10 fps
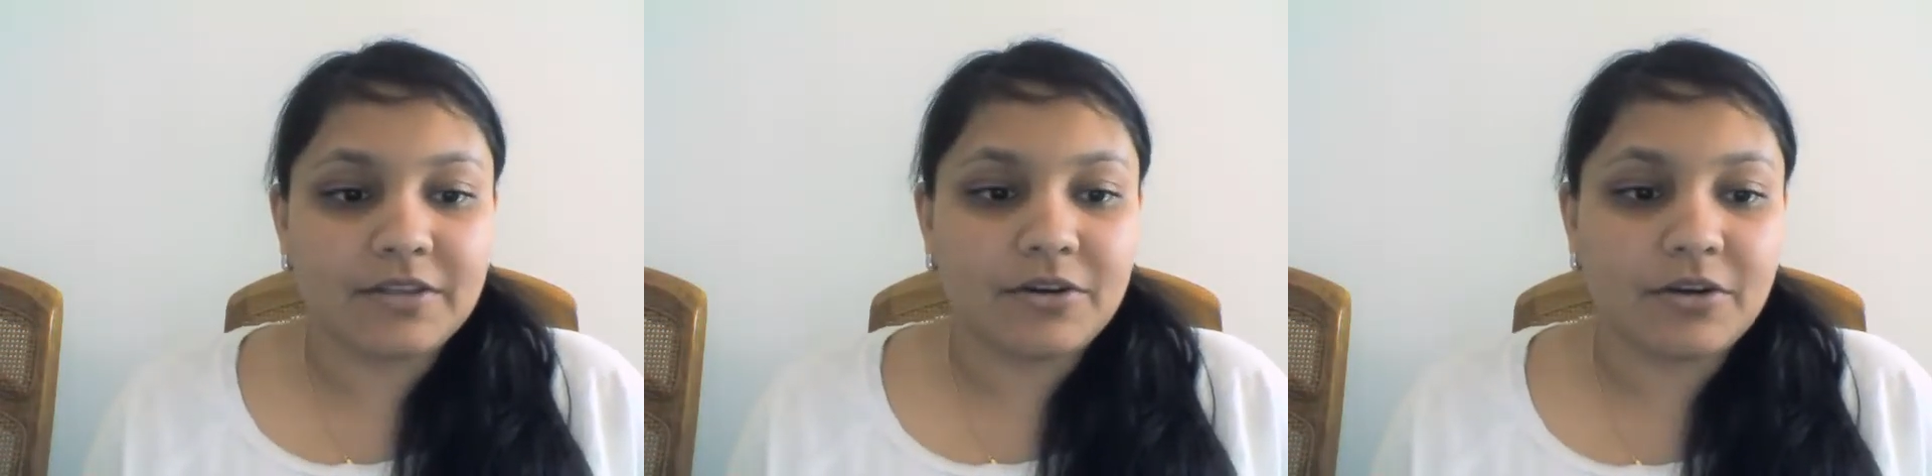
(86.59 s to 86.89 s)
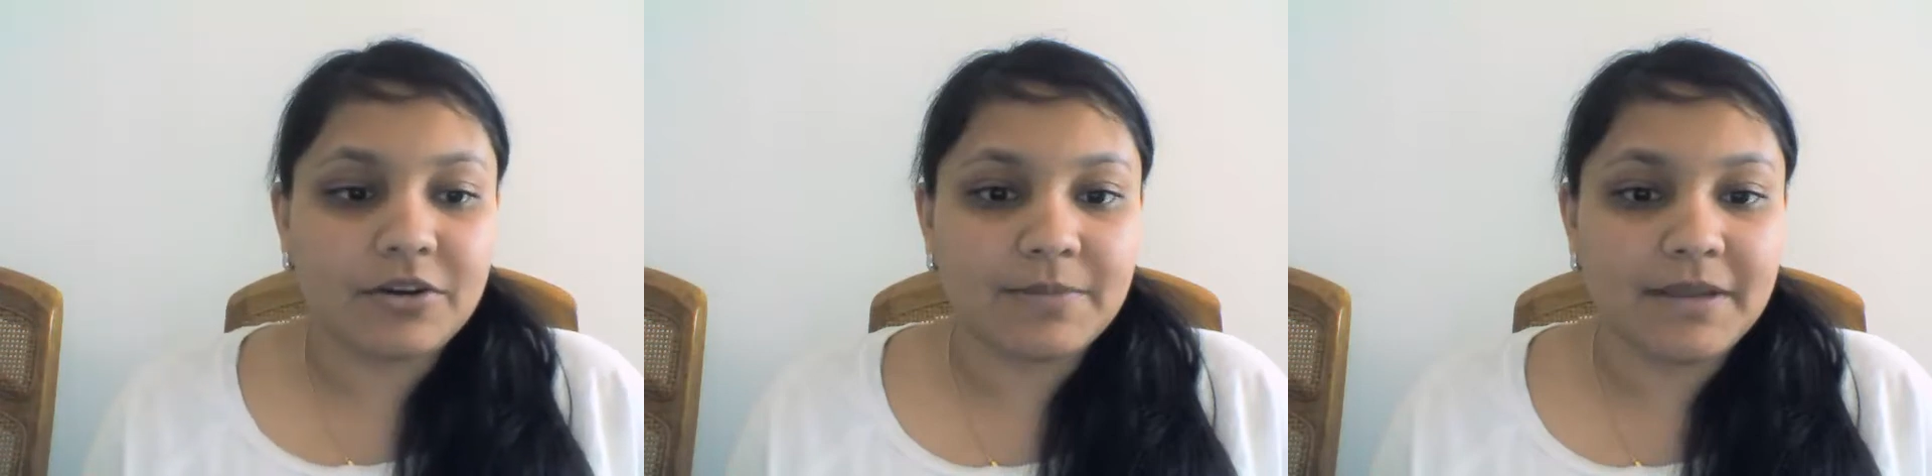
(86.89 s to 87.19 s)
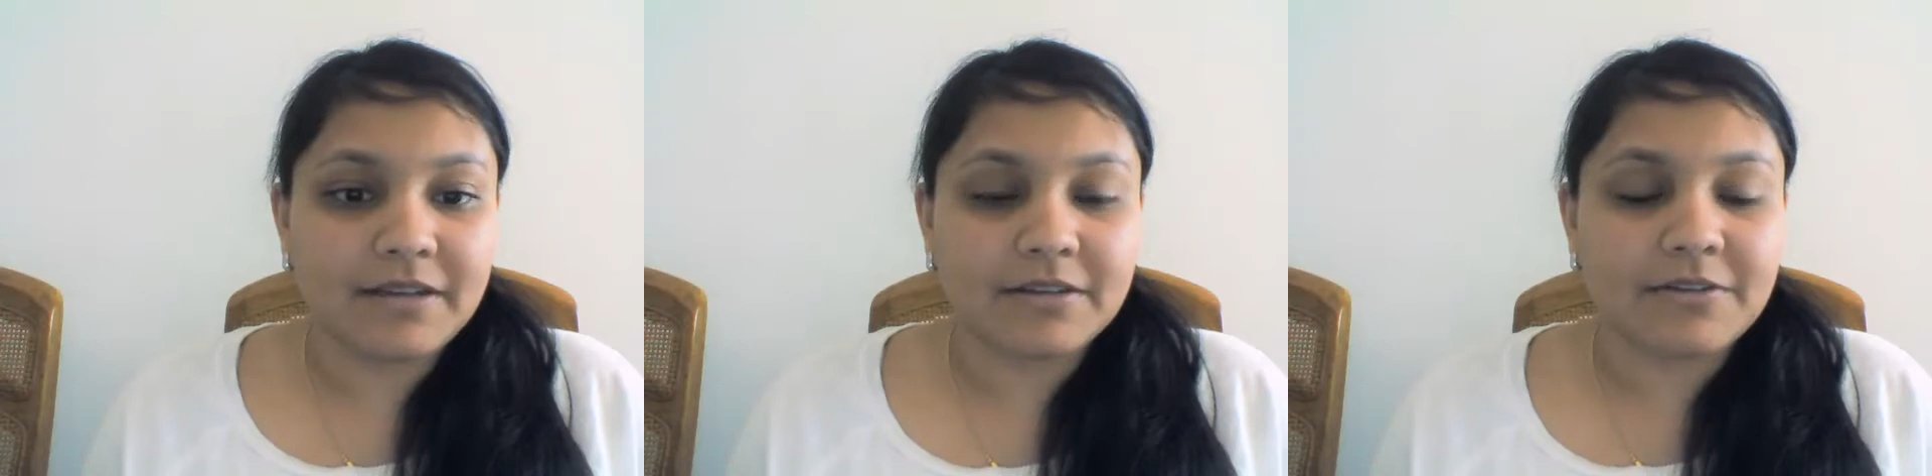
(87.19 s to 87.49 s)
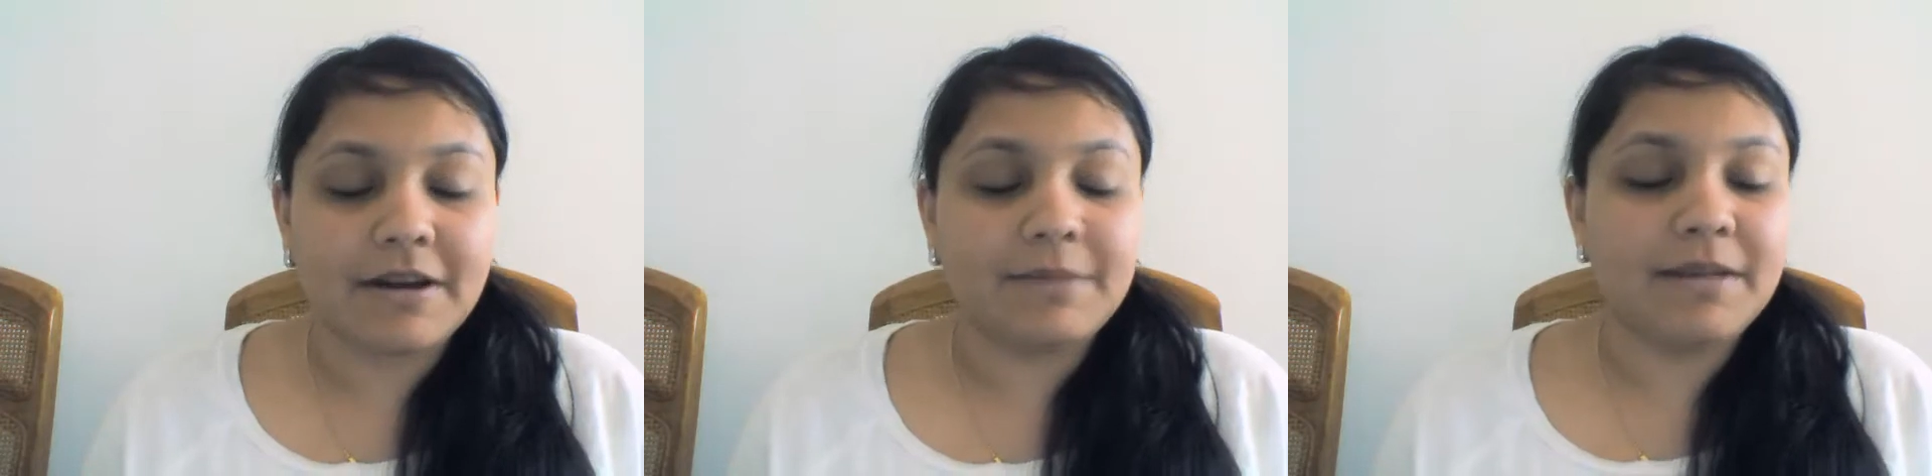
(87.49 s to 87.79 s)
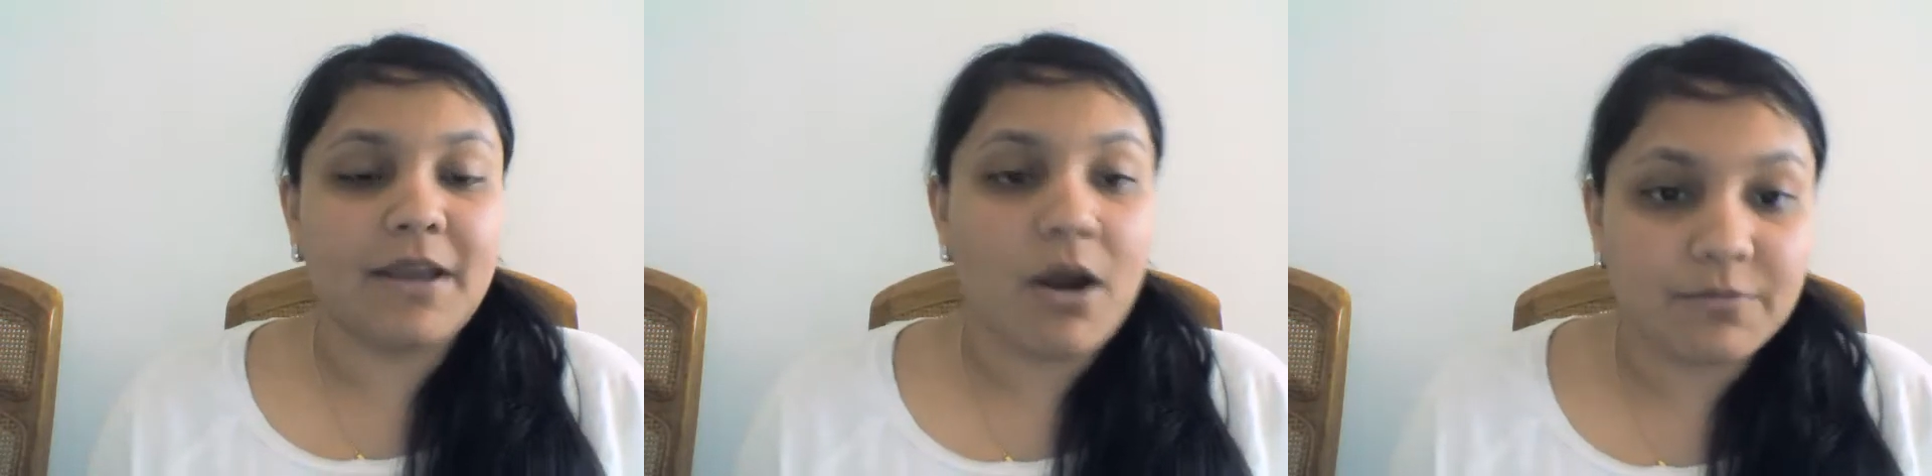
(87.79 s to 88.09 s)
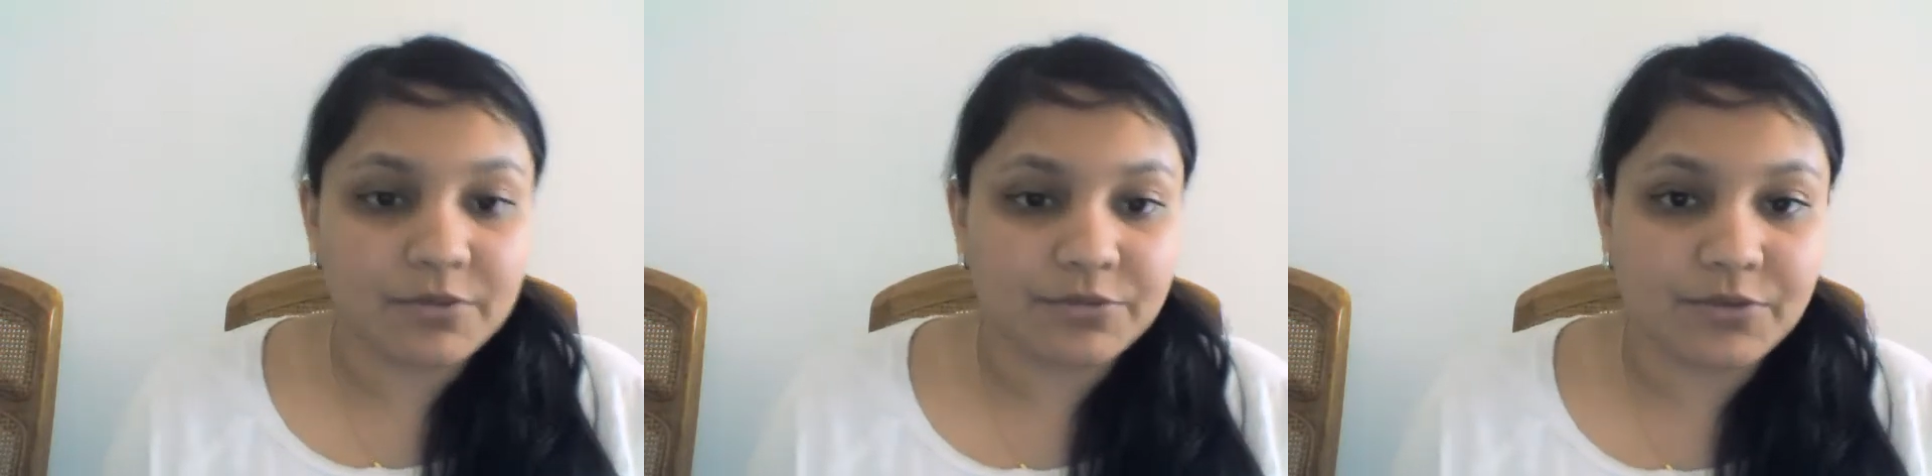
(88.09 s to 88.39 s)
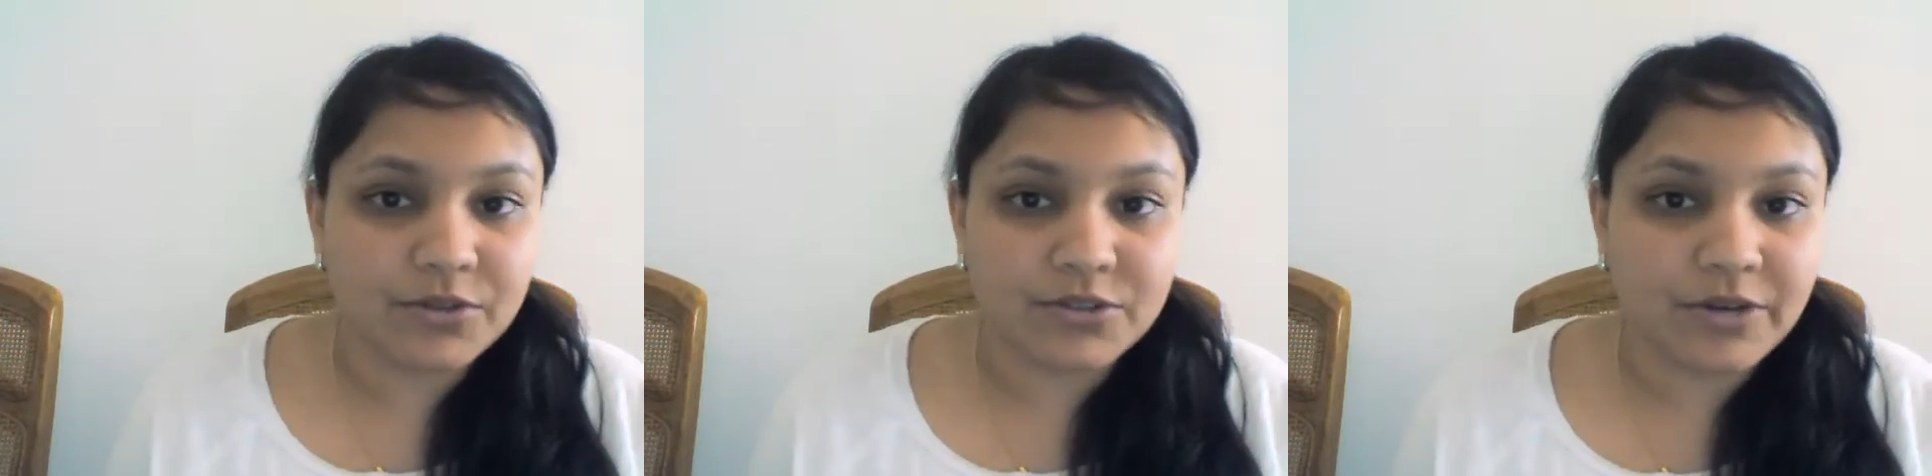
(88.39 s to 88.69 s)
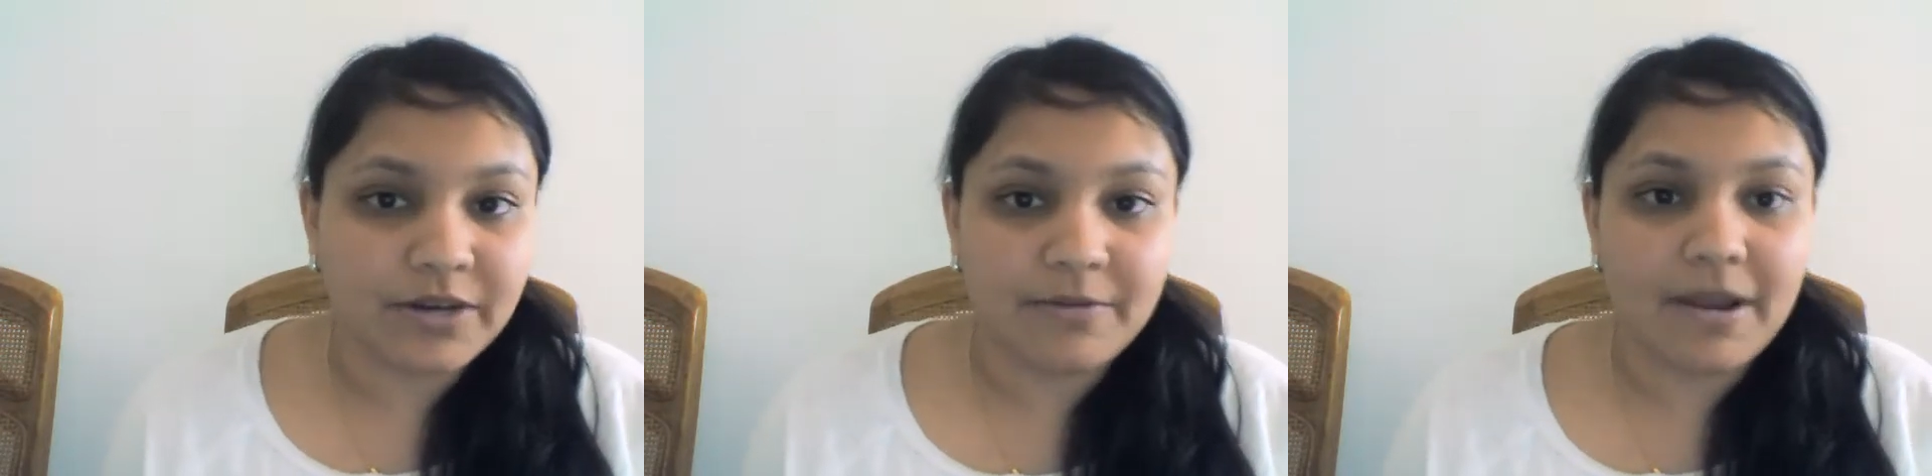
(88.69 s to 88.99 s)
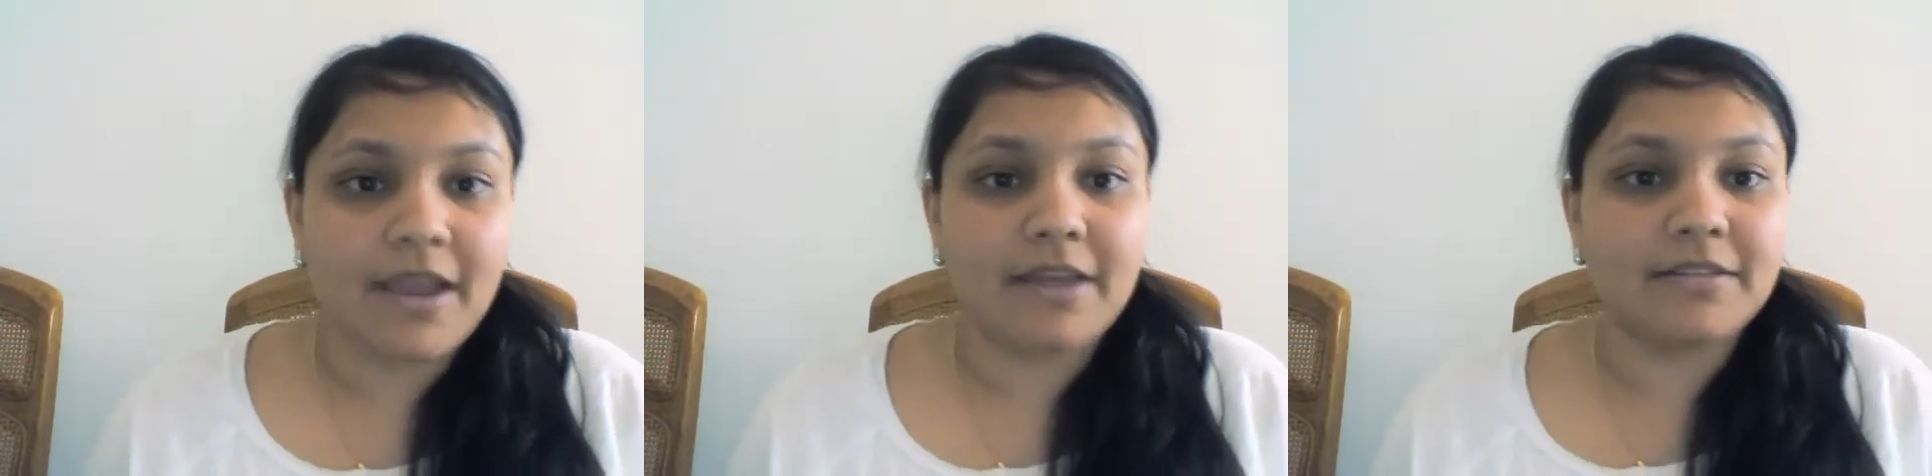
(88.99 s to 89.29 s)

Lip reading: They're not going to be incredibly harmful for you straight away,